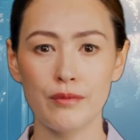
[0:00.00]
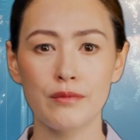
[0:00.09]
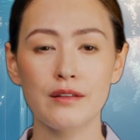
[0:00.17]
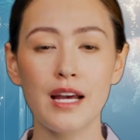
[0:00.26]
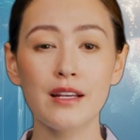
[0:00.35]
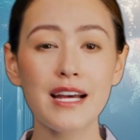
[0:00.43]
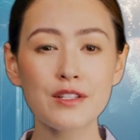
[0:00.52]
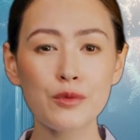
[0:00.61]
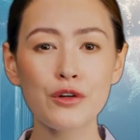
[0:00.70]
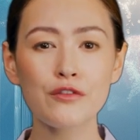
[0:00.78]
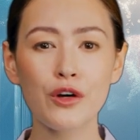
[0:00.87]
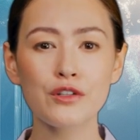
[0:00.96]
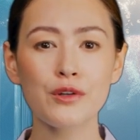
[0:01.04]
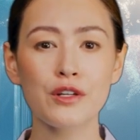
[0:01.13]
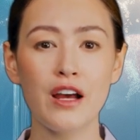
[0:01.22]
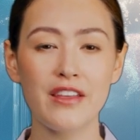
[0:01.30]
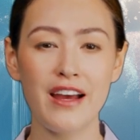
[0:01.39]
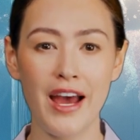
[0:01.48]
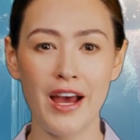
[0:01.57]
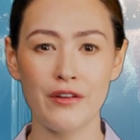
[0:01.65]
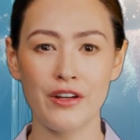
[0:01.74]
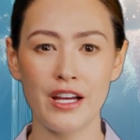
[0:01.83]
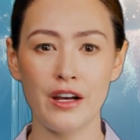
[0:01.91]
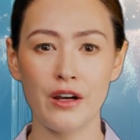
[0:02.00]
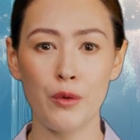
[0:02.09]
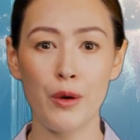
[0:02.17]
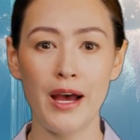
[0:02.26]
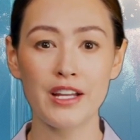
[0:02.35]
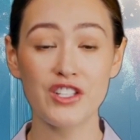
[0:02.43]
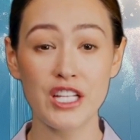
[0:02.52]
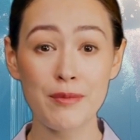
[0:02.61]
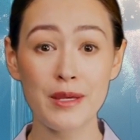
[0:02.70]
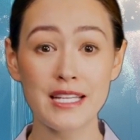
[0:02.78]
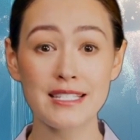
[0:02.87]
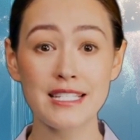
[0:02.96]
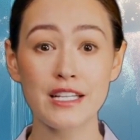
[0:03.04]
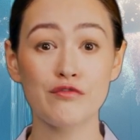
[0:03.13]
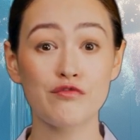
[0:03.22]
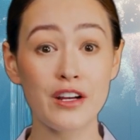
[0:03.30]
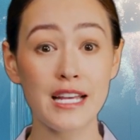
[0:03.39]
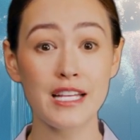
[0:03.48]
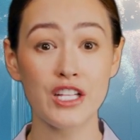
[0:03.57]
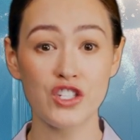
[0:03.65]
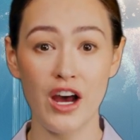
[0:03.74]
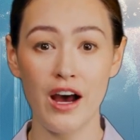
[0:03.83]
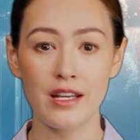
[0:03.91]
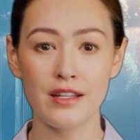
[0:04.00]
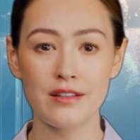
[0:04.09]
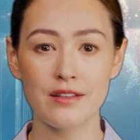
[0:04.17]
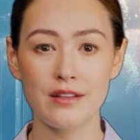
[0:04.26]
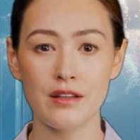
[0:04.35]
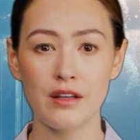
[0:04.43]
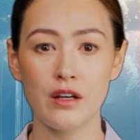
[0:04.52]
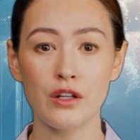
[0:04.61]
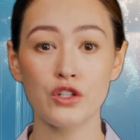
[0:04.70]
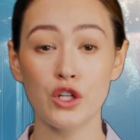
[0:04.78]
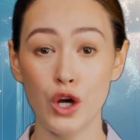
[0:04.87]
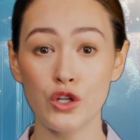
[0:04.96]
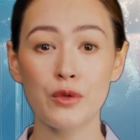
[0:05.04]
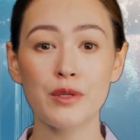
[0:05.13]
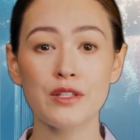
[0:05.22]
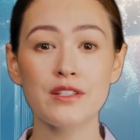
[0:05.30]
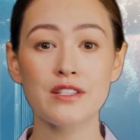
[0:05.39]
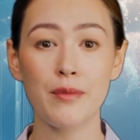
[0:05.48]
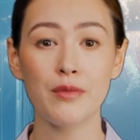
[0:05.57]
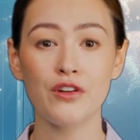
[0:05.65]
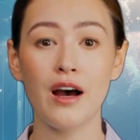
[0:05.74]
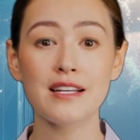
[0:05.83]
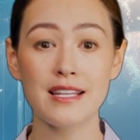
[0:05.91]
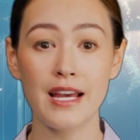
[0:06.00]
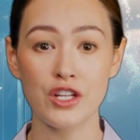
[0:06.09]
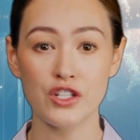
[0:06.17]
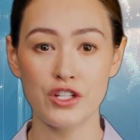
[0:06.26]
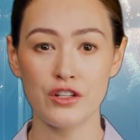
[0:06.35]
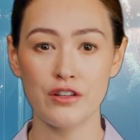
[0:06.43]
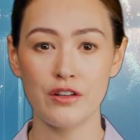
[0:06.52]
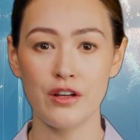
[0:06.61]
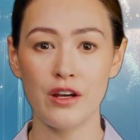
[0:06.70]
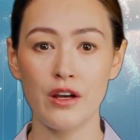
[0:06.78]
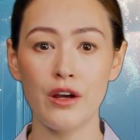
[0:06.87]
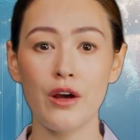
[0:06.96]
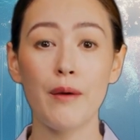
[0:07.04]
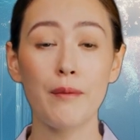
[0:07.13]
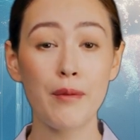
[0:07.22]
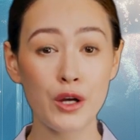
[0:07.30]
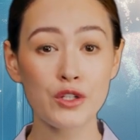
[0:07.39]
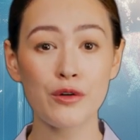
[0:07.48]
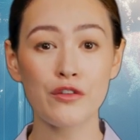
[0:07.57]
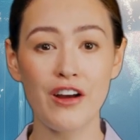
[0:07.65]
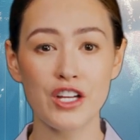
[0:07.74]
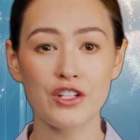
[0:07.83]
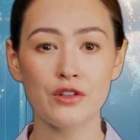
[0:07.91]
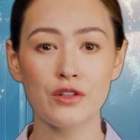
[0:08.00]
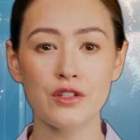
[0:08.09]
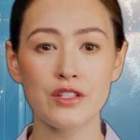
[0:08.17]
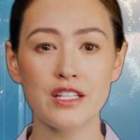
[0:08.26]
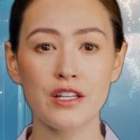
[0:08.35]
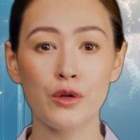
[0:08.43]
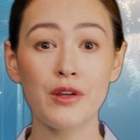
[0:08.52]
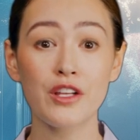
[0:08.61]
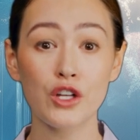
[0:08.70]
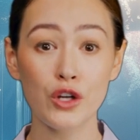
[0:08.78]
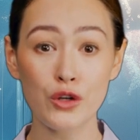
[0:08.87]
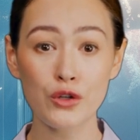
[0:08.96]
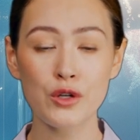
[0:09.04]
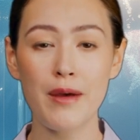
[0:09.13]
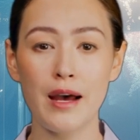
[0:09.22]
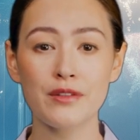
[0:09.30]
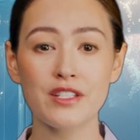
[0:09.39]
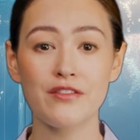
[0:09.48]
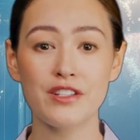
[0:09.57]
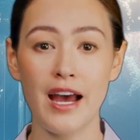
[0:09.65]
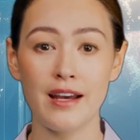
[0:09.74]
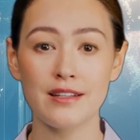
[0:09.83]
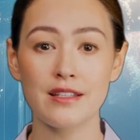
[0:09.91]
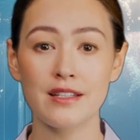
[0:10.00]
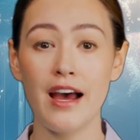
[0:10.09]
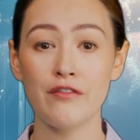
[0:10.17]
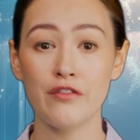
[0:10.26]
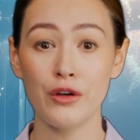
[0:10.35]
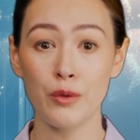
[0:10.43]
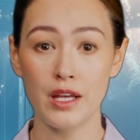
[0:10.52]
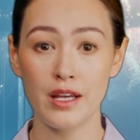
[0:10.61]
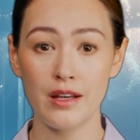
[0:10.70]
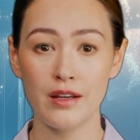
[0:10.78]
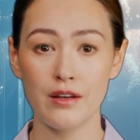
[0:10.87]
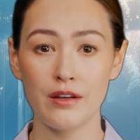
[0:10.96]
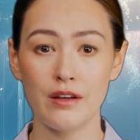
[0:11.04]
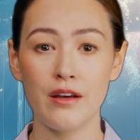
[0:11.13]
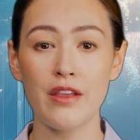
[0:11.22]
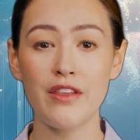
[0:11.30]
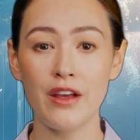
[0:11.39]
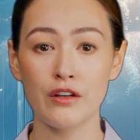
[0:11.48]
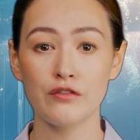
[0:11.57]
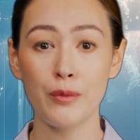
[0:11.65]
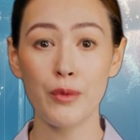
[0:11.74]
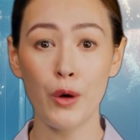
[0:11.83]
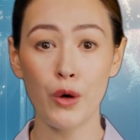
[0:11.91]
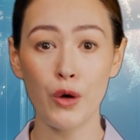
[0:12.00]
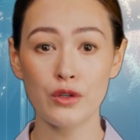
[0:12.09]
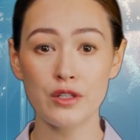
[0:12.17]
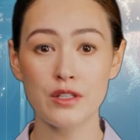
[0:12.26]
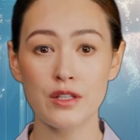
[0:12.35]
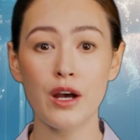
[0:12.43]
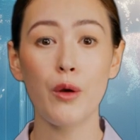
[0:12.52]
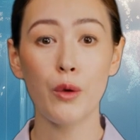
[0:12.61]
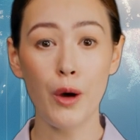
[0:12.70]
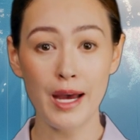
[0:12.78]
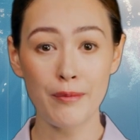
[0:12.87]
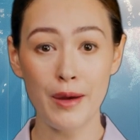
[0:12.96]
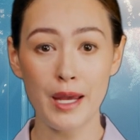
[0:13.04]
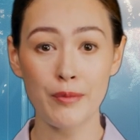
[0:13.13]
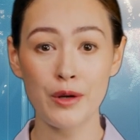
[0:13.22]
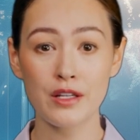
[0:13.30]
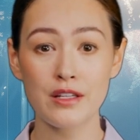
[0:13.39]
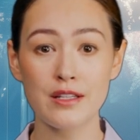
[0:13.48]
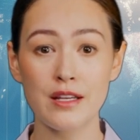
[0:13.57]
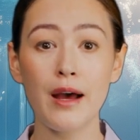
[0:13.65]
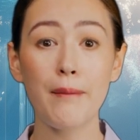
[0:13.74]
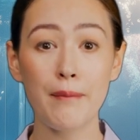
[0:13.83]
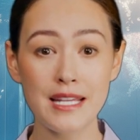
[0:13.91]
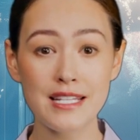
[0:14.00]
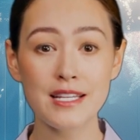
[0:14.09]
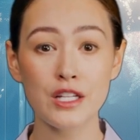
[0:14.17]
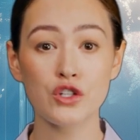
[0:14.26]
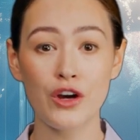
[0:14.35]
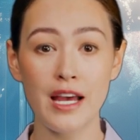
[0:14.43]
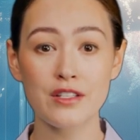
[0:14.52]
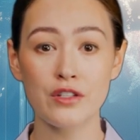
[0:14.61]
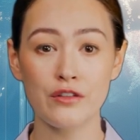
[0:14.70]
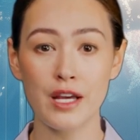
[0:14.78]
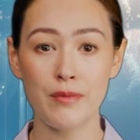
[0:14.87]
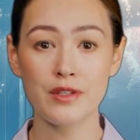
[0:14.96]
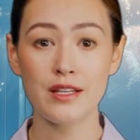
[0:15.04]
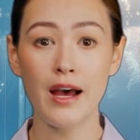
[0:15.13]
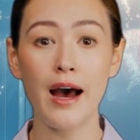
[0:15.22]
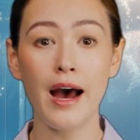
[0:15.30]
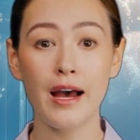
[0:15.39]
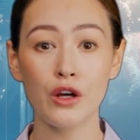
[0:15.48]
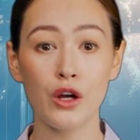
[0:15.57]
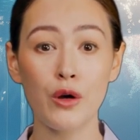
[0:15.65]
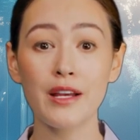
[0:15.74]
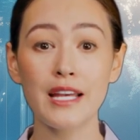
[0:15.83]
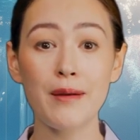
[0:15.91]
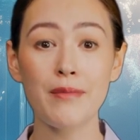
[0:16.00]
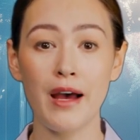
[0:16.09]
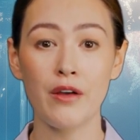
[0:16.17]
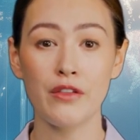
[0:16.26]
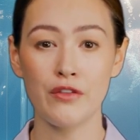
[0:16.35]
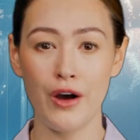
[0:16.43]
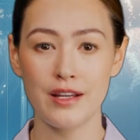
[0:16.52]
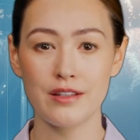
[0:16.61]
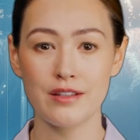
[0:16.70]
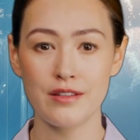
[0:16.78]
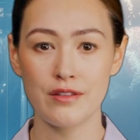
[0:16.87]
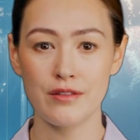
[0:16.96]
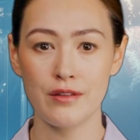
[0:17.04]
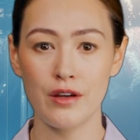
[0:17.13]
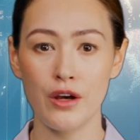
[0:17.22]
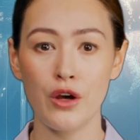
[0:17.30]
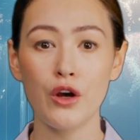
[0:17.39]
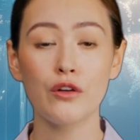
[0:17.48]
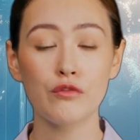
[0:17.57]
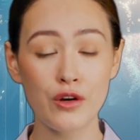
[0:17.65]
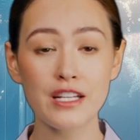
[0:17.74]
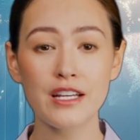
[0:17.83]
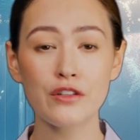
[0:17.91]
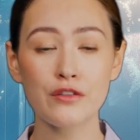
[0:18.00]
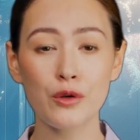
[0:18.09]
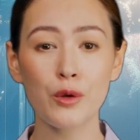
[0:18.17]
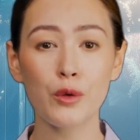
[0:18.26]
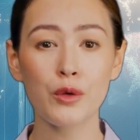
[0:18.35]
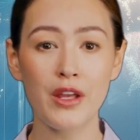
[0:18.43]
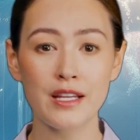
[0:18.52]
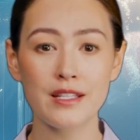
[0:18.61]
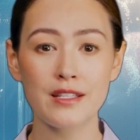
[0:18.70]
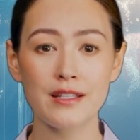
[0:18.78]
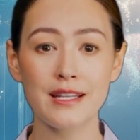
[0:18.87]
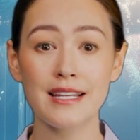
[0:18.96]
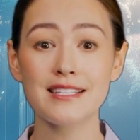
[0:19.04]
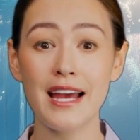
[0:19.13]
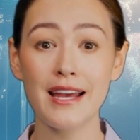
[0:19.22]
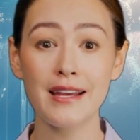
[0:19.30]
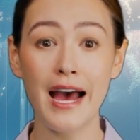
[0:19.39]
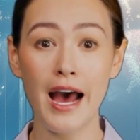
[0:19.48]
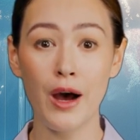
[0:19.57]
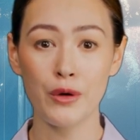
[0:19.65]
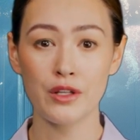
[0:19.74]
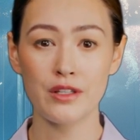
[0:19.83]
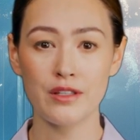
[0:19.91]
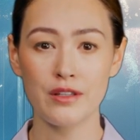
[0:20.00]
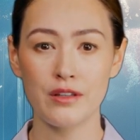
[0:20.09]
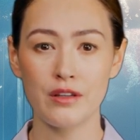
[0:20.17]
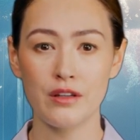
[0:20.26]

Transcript: Now let's move on to another area where GPT really shines, document summarization. Most professionals deal with huge amounts of text every week. Think reports, white papers, meeting transcripts, and long email threads. Reading through all this can take hours.